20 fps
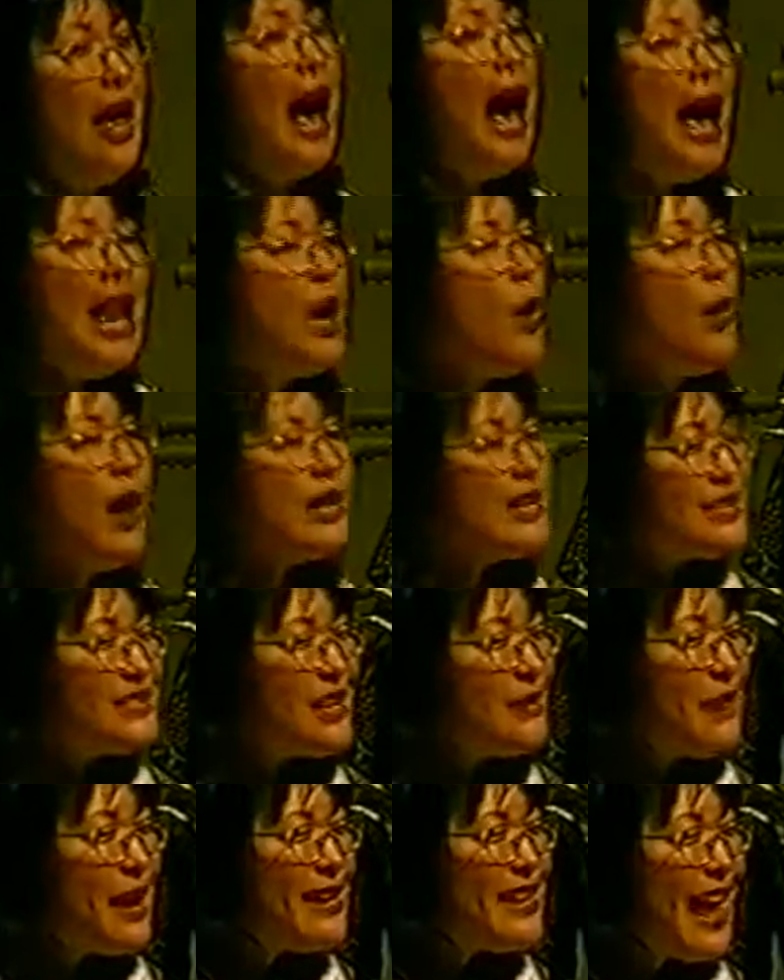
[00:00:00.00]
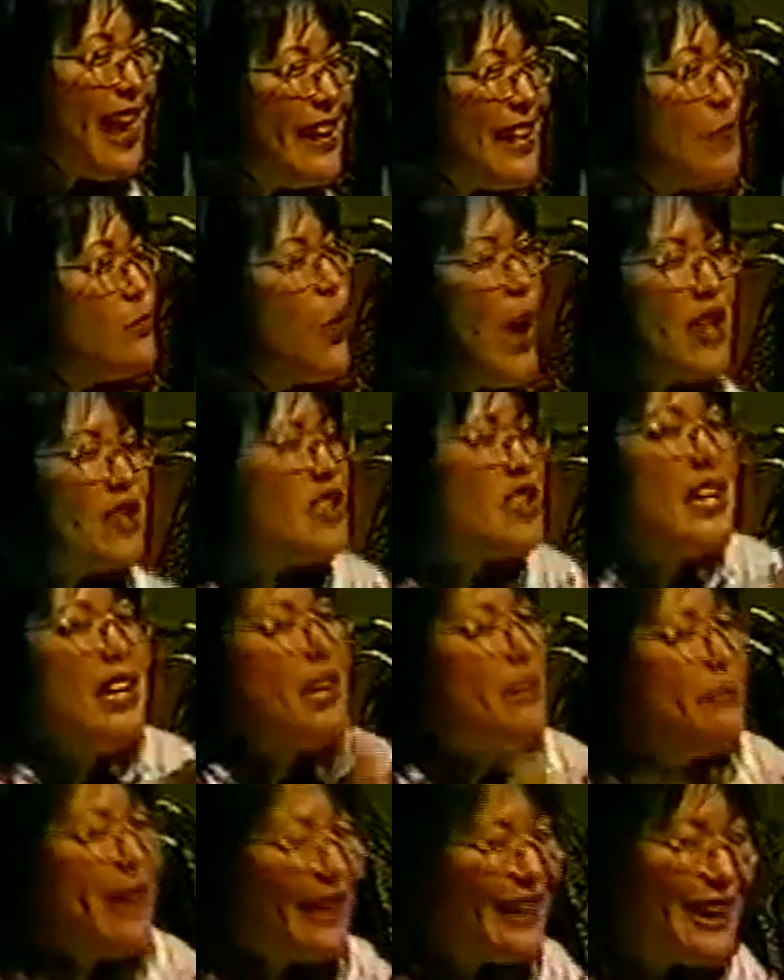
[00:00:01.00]
I don't want to see me naked. Why should
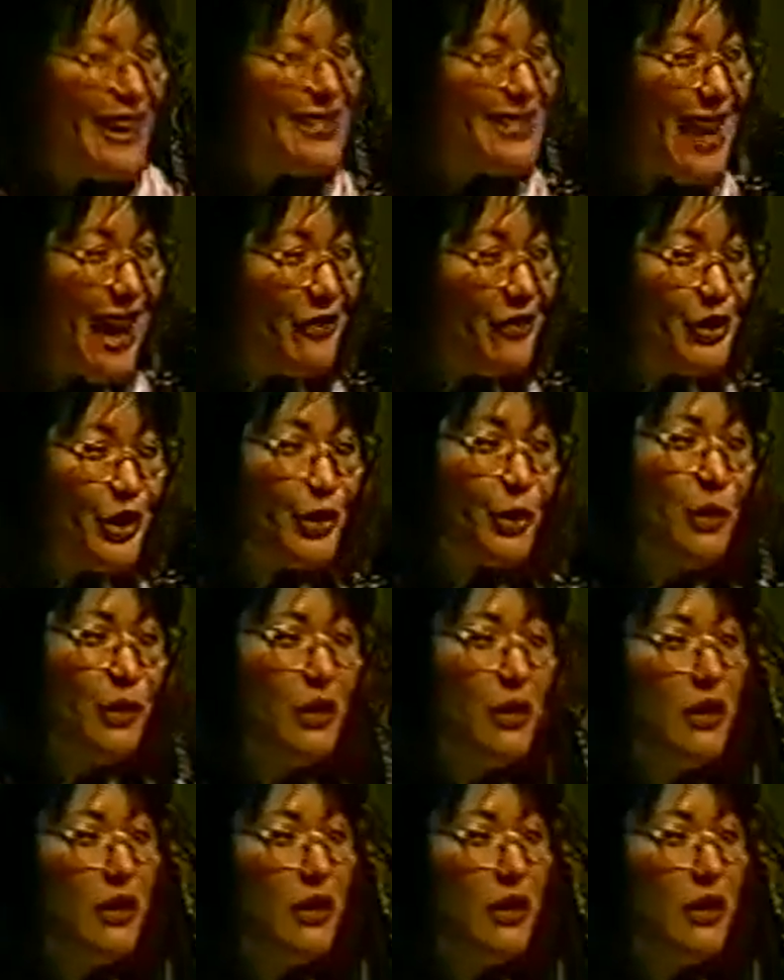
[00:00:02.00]
anybody else have to?